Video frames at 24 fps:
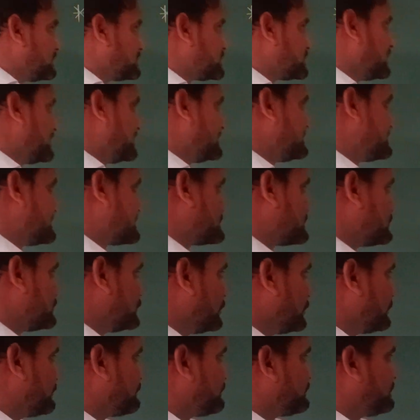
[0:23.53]
so I just
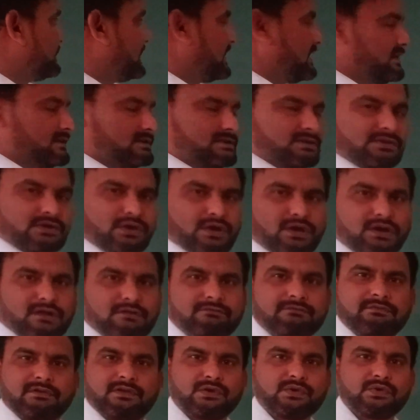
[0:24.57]
hope that all
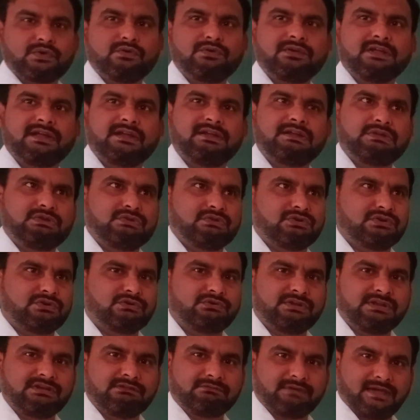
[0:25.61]
of you are good and you're
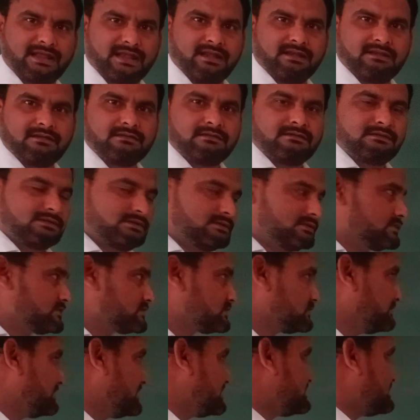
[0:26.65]
doing well.
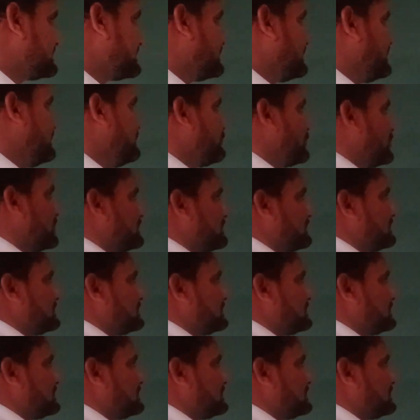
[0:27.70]
So basically what